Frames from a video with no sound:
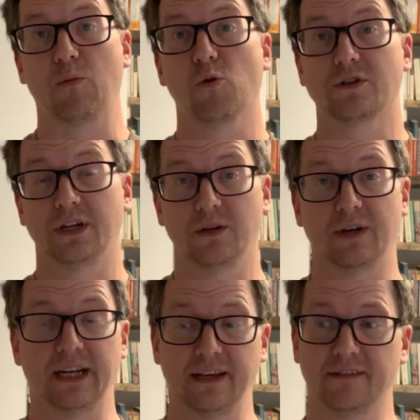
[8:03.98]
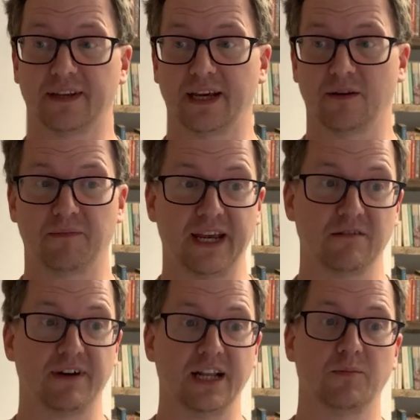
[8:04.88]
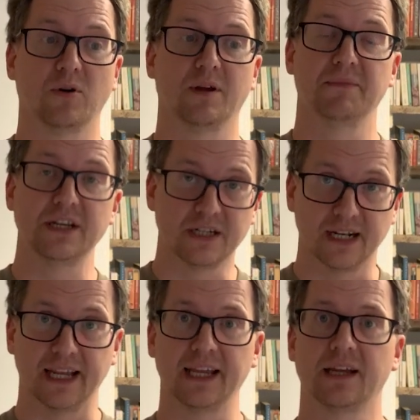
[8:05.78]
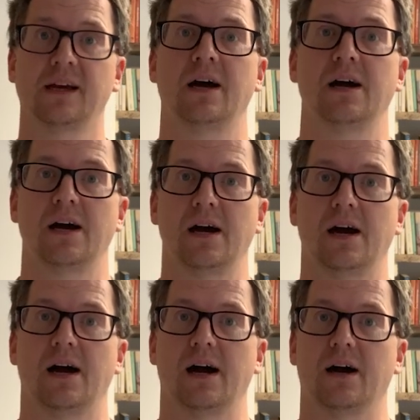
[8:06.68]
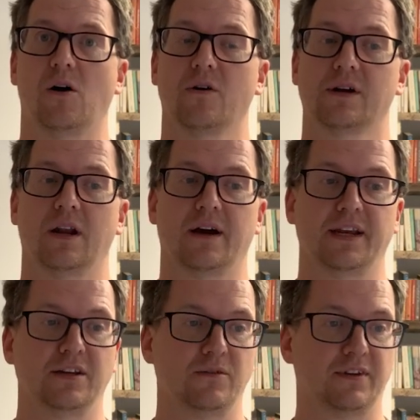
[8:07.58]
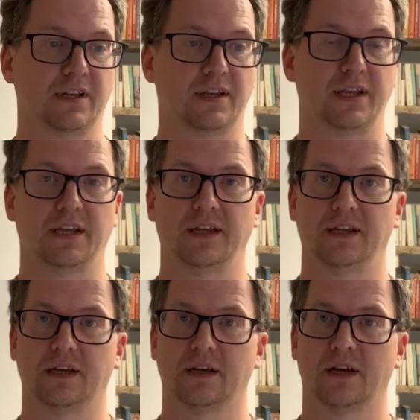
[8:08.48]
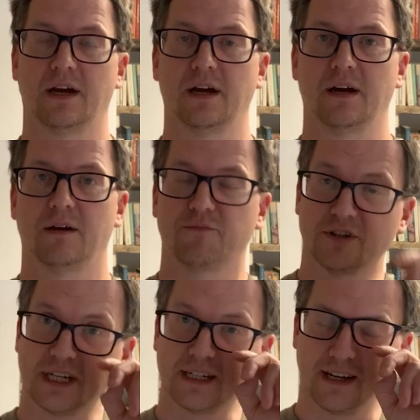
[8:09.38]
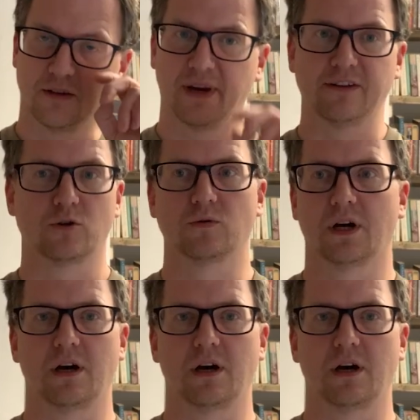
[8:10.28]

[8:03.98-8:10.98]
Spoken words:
Waterloo at least, they're made available immediately online using the project database called